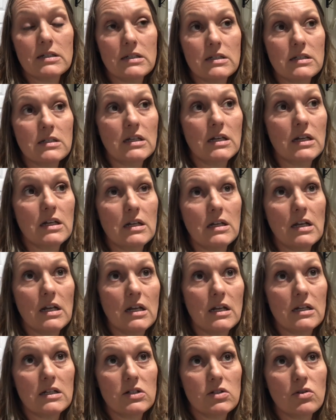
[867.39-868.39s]

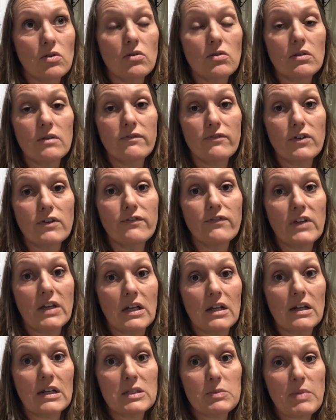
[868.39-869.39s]
It's sold for
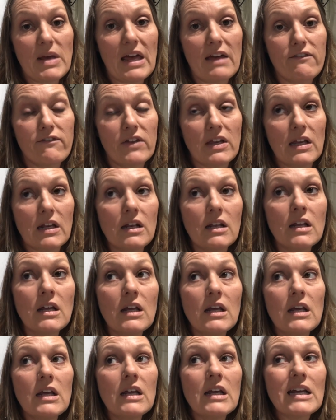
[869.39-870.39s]
feed as pet feed.
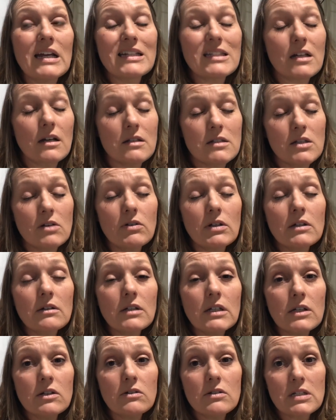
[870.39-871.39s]
It's also
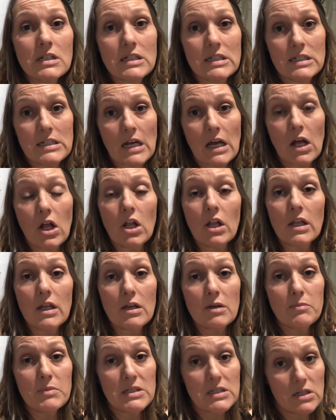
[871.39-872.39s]
illegal to sell
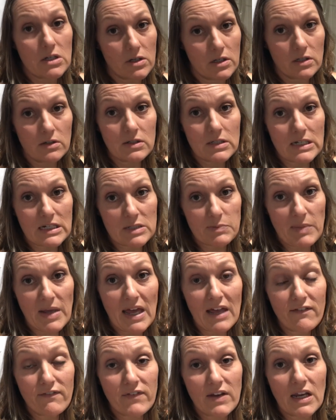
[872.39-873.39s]
materials as
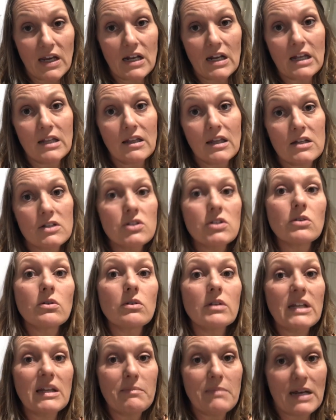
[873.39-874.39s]
pet feed unless you
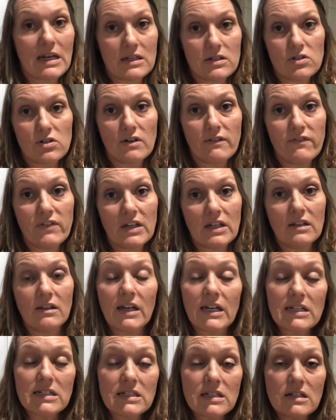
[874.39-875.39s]
hold a master feed
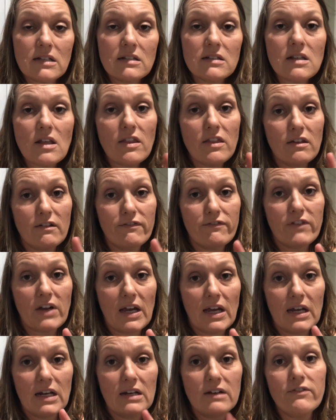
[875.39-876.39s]
license. The
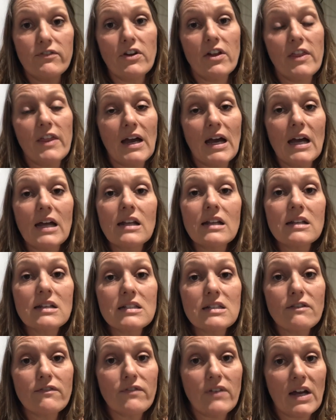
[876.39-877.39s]
fine for that is
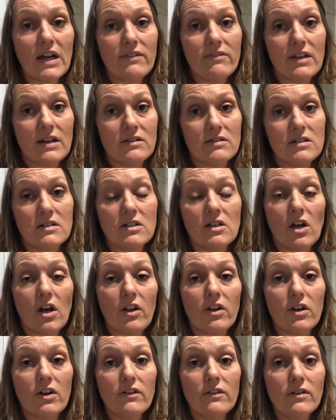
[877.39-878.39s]
a
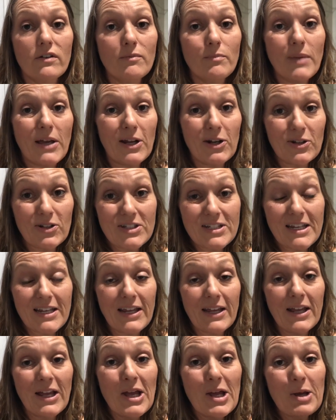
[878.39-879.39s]
$5,000
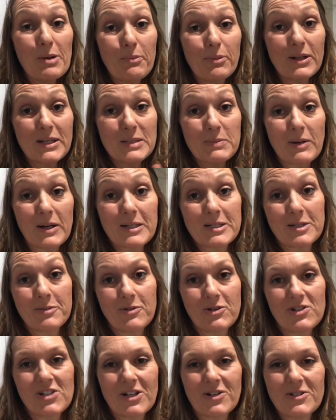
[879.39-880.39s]
penalty plus
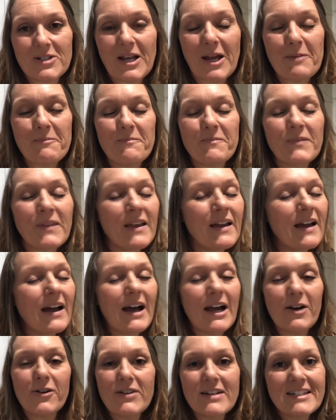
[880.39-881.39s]
possible jail time.
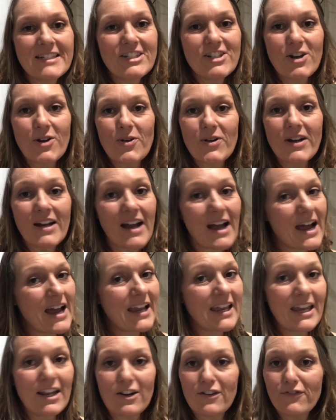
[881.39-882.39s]
I always joke, I
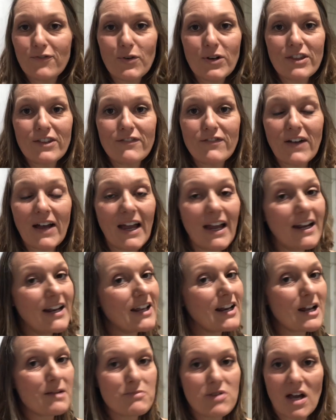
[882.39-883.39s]
can't afford the fine
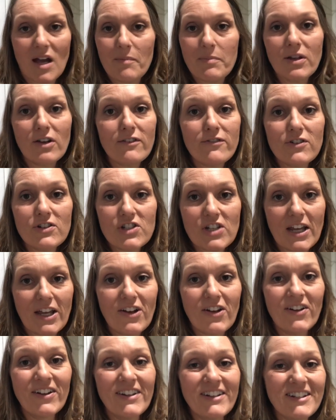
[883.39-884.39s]
and I'm not built for
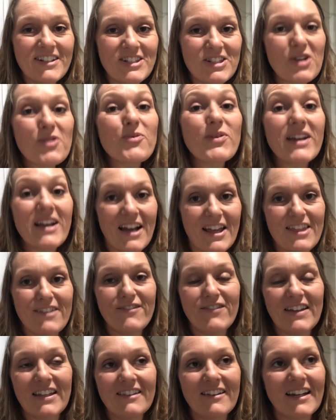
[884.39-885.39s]
jail. So we got the
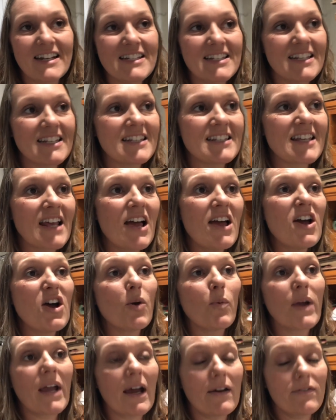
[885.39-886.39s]
feed license.
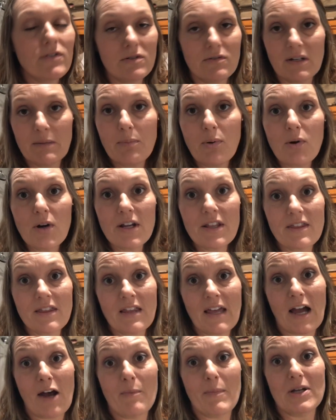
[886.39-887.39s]
We have to report
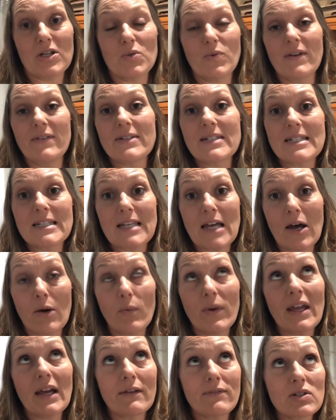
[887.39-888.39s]
how much
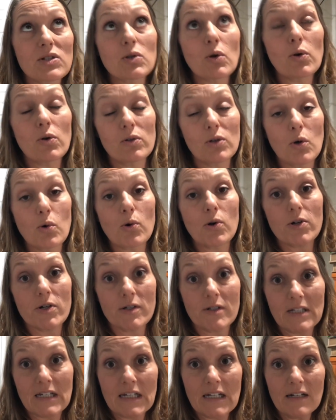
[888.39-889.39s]
we have sold
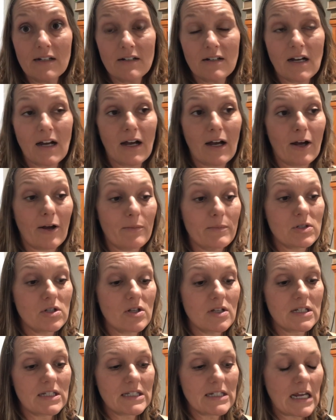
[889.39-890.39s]
quarterly to
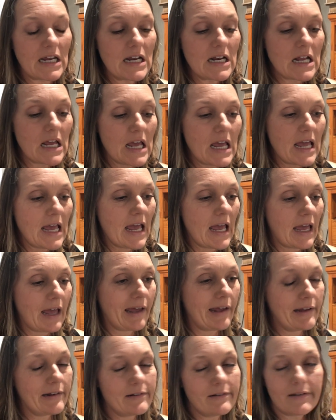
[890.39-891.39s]
the state.
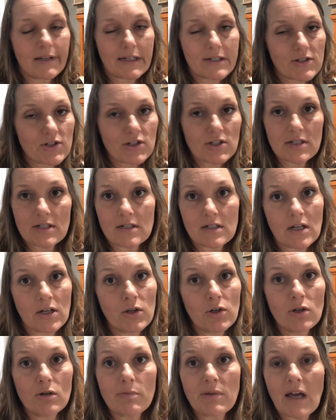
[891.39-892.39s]
And that's just a
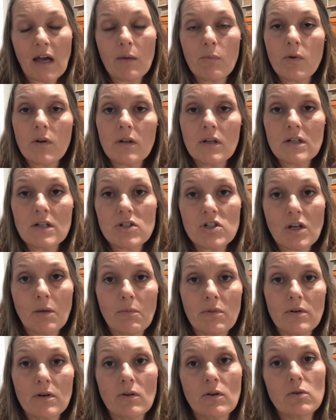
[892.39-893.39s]
hoop that I'm willing to jump
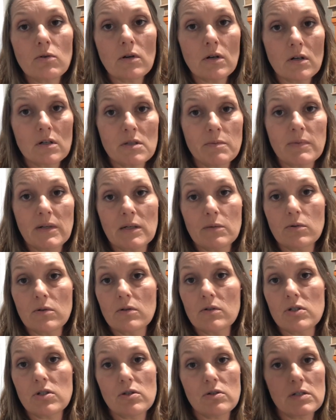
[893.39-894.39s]
through in order to be
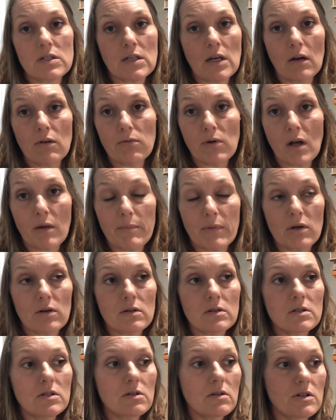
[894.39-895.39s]
able to sell raw
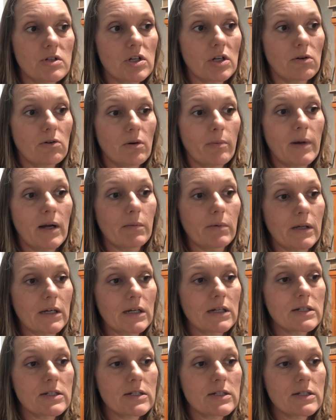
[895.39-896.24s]
milk to the general public.